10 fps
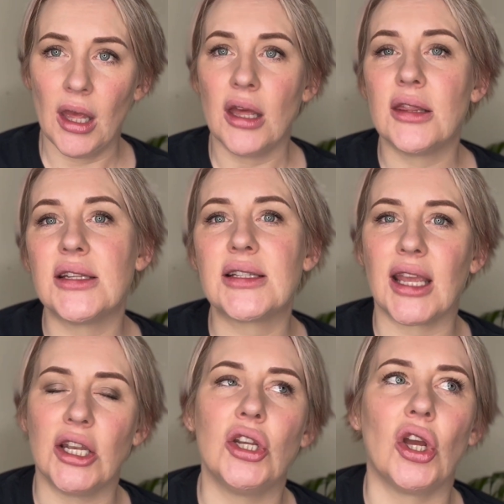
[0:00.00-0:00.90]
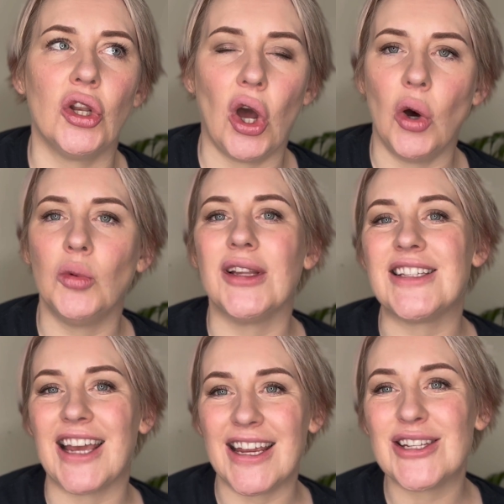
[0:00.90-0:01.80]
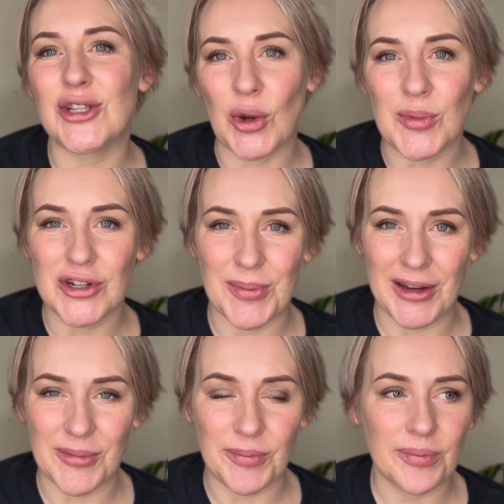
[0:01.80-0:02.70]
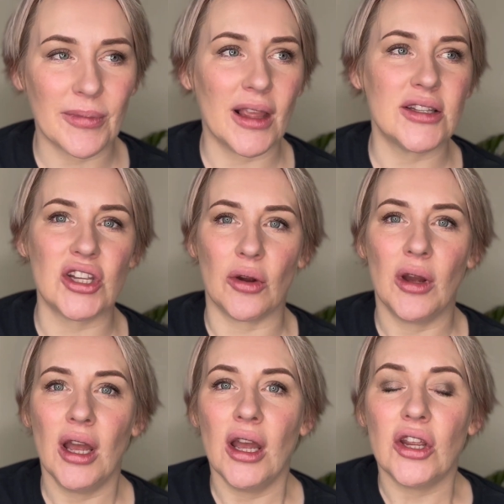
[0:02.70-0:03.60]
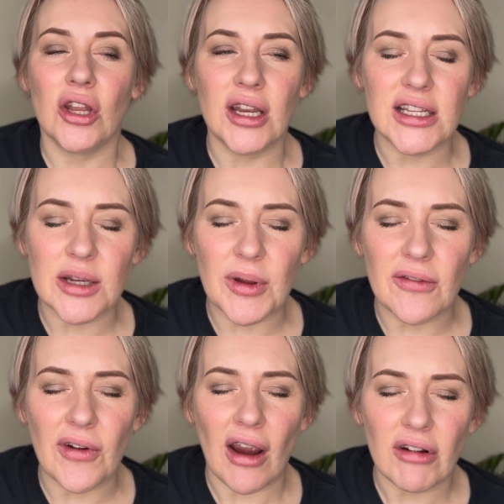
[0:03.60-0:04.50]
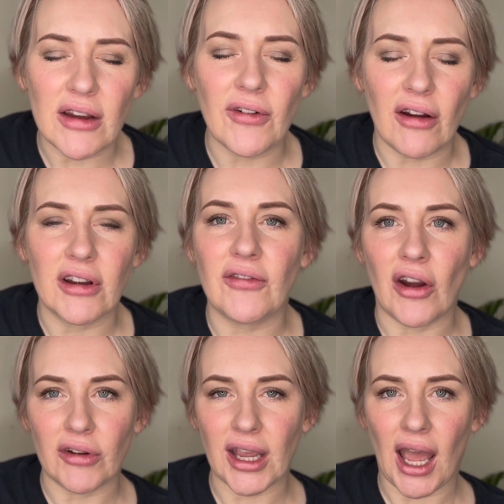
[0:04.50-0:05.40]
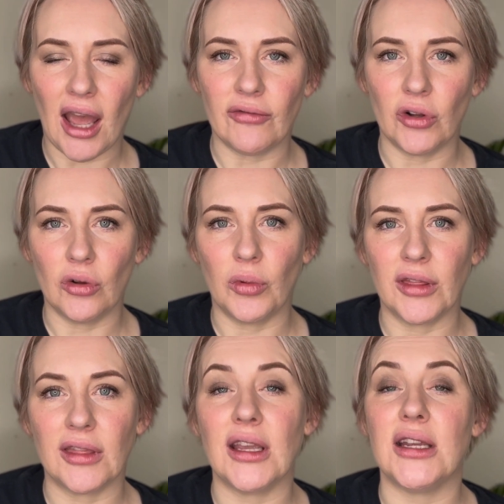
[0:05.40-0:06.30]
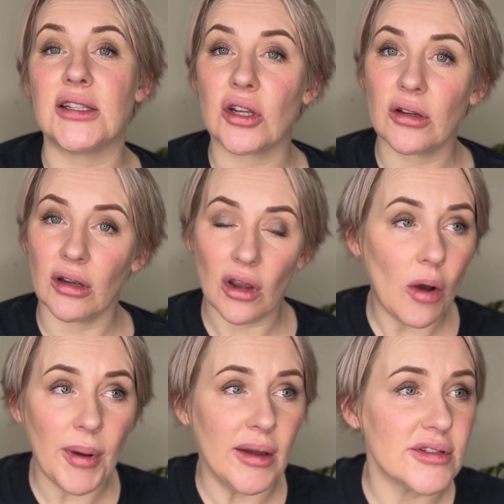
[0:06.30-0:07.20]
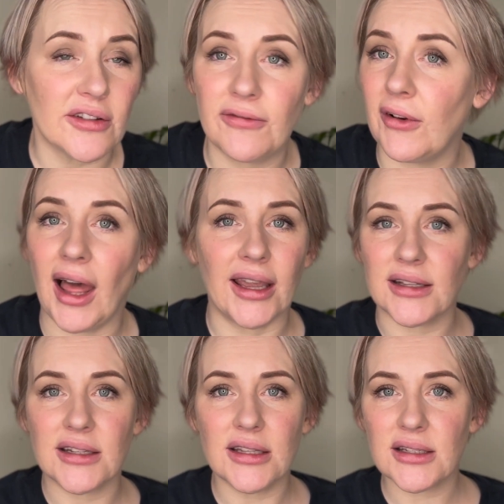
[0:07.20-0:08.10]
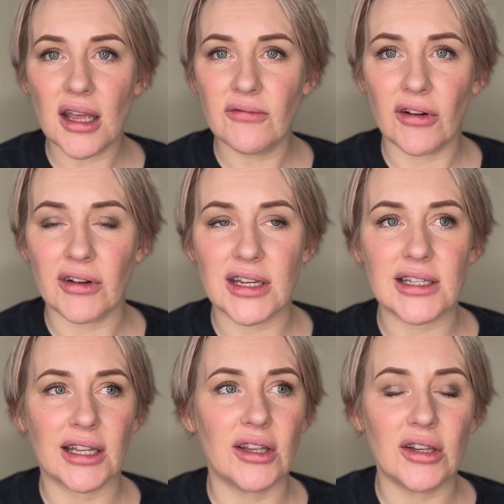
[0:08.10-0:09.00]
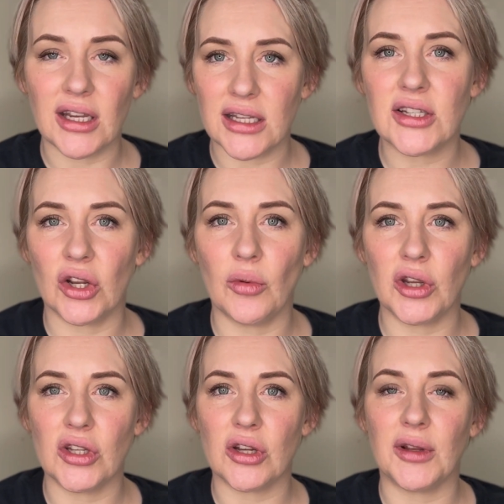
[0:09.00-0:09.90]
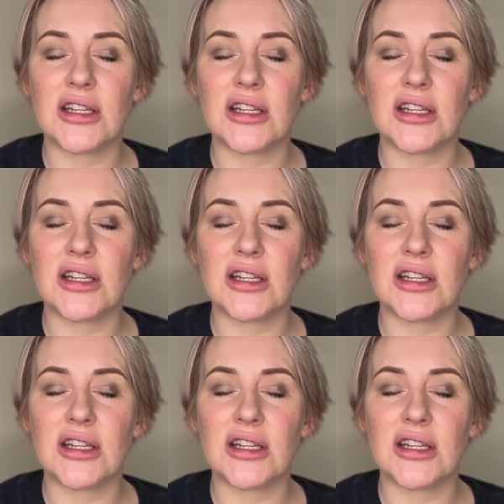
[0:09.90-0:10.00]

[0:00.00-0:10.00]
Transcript: The skin can only take so much pigment. So you need to be very, very, very careful with these compounds that fly into the skin very easily. You need to know what you're doing.